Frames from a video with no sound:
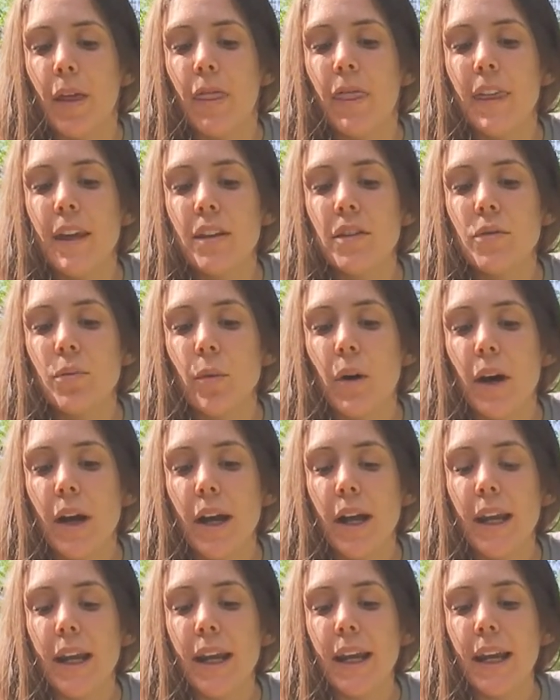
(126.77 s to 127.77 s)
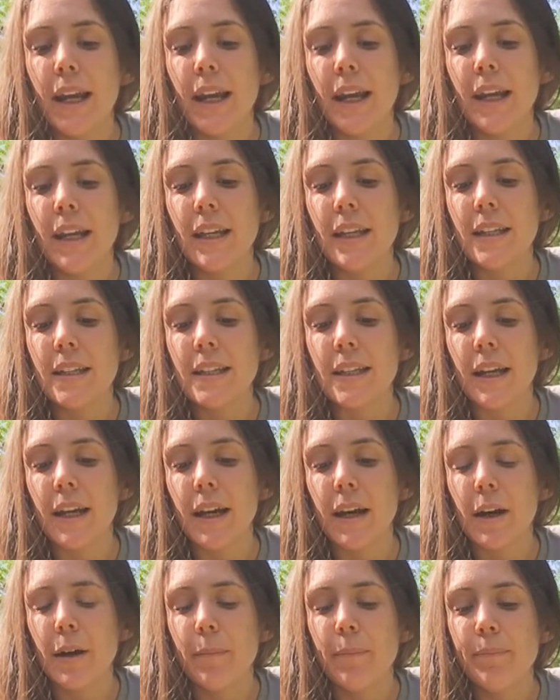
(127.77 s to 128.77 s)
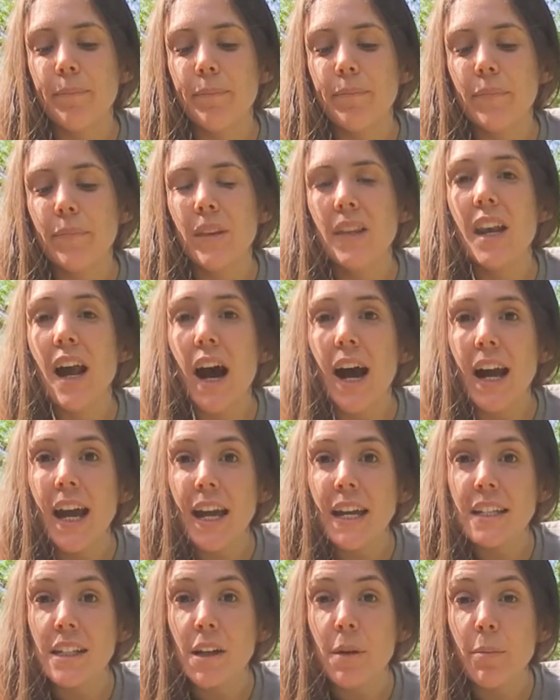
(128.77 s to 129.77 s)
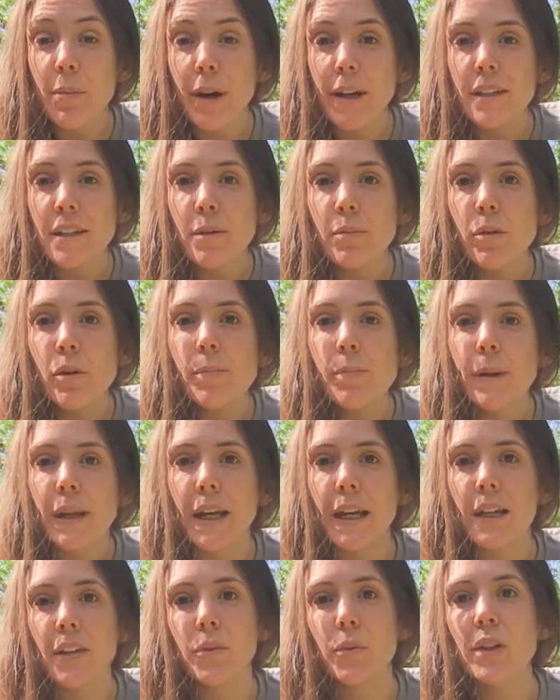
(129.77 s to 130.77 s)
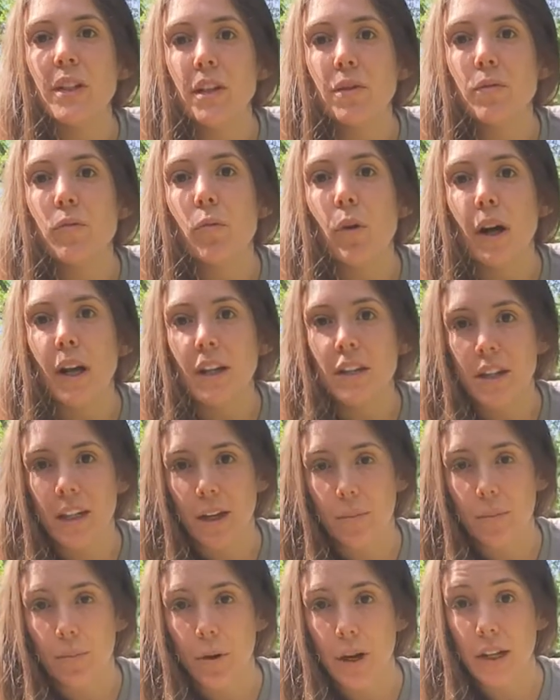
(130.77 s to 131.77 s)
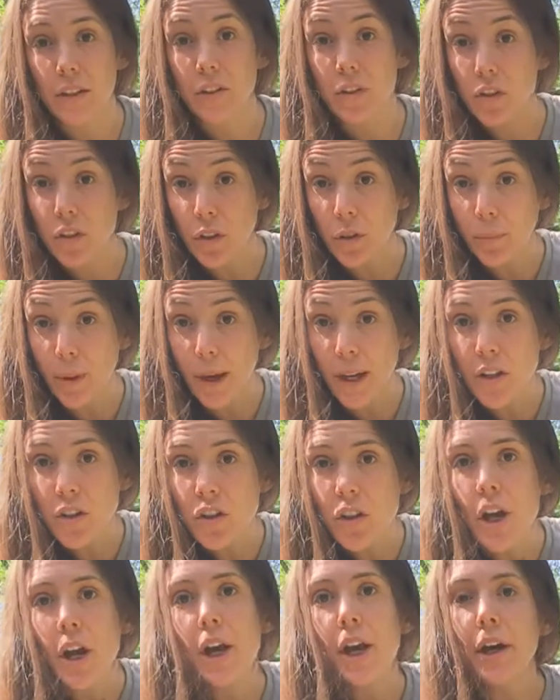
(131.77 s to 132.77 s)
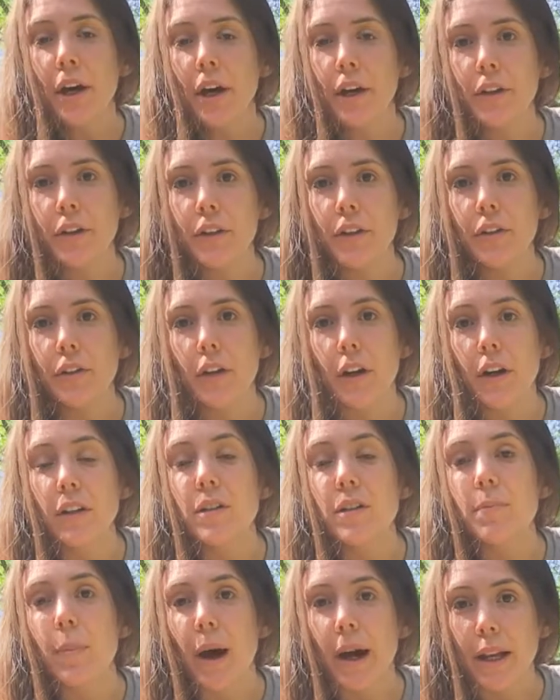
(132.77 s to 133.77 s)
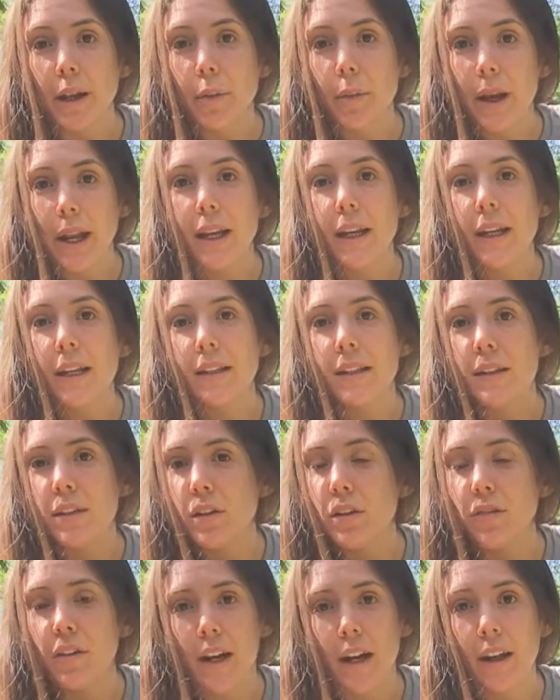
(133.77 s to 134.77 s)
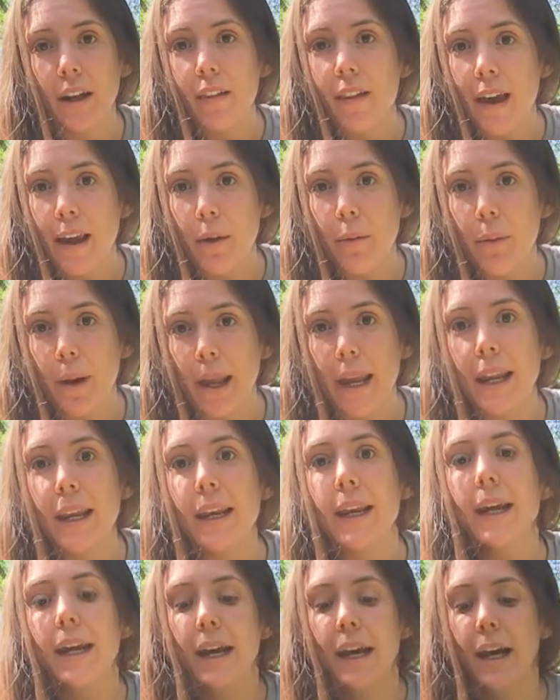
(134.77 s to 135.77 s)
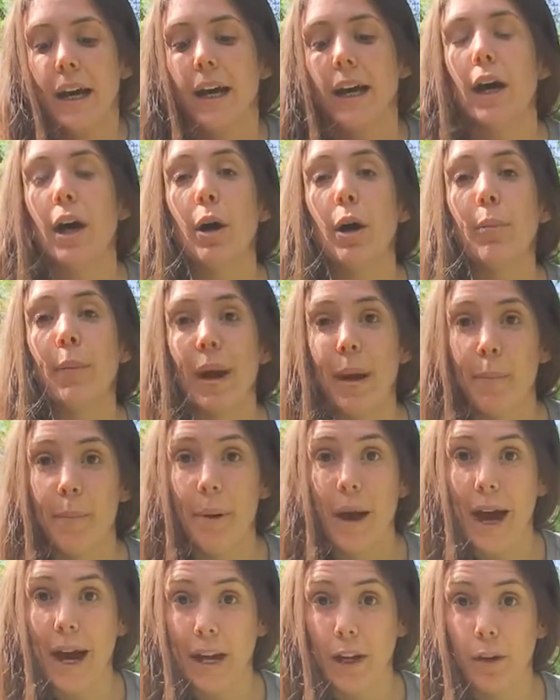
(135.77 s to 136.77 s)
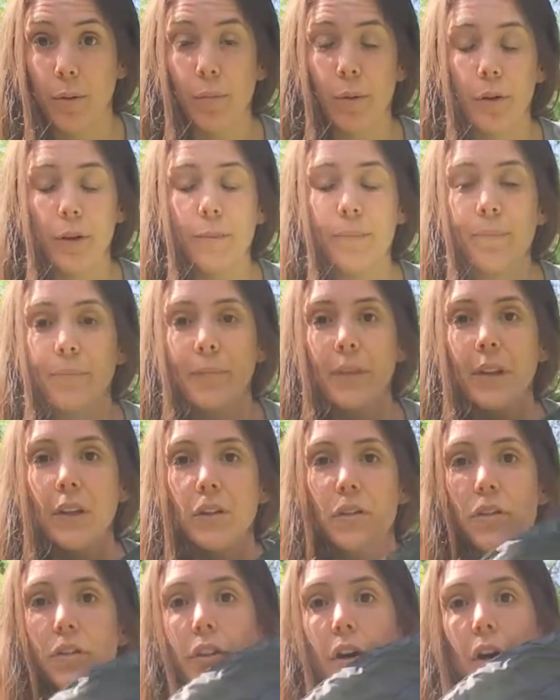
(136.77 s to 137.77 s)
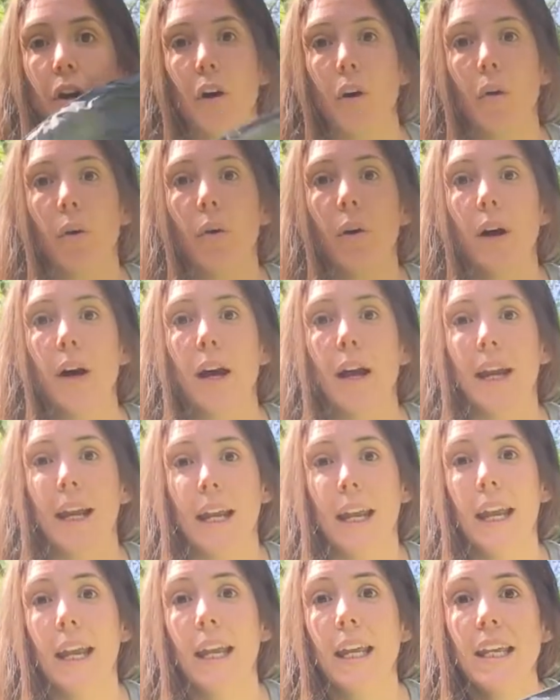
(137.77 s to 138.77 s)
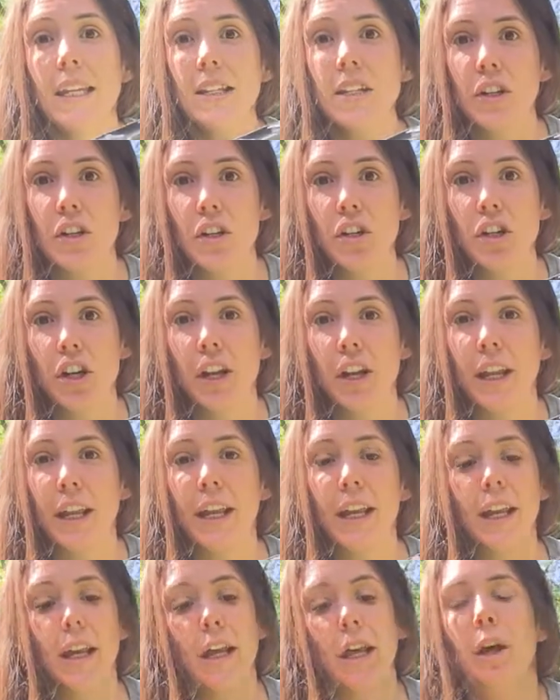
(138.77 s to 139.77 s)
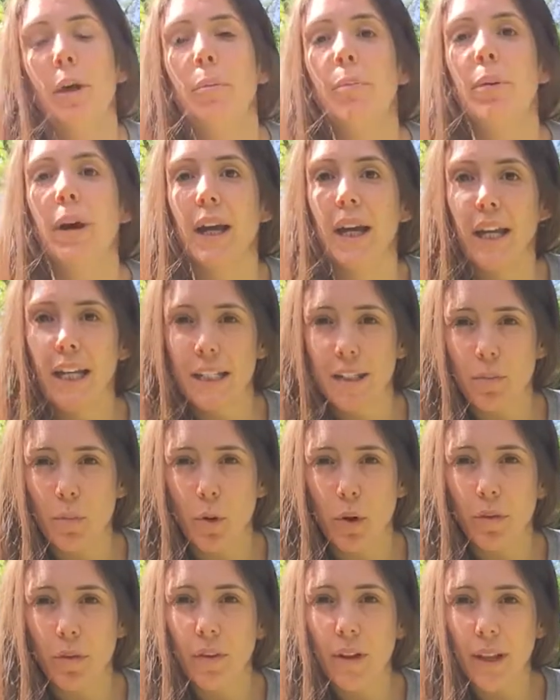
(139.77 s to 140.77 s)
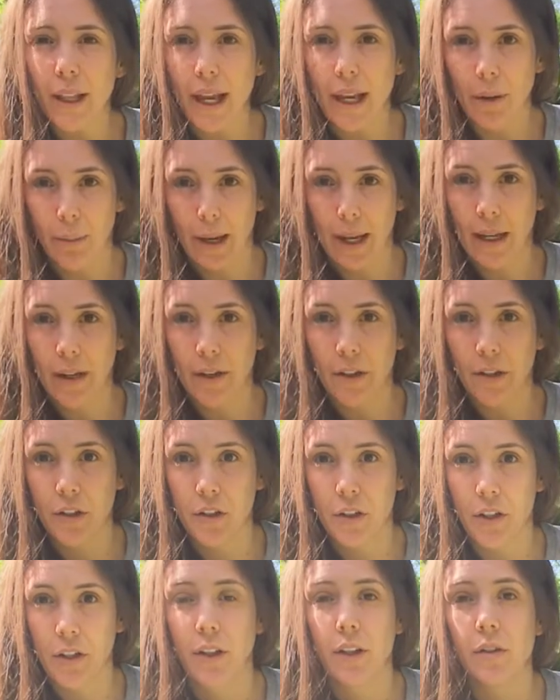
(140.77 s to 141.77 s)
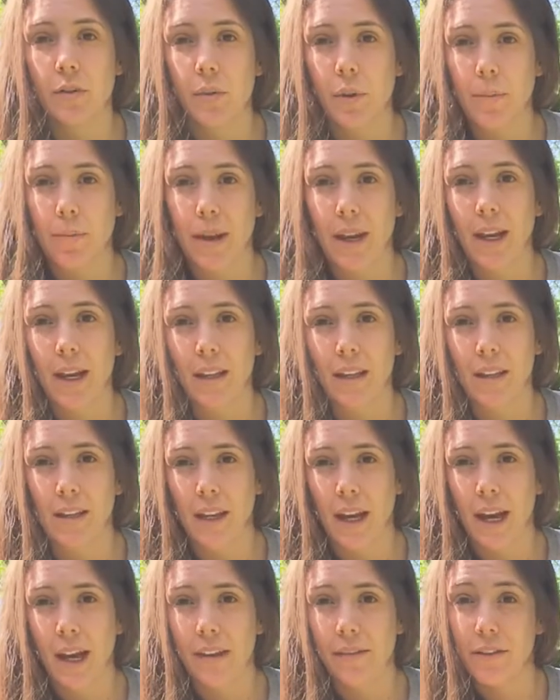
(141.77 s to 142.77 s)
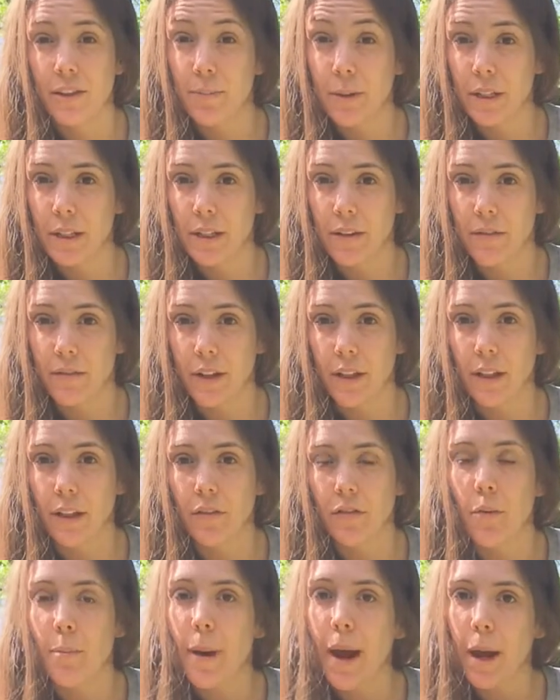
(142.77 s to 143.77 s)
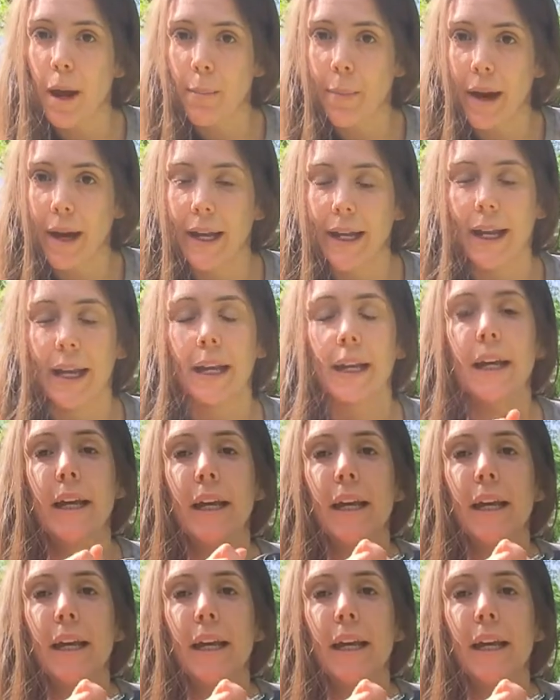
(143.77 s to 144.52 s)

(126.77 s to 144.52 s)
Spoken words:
This one is not as compressible because we didn't want it to compress too much under your dog's body weight. It's still very lightweight and packable. So it is cushiony, but it's more of a lightweight cushion because we made it kind of specifically for backpacking.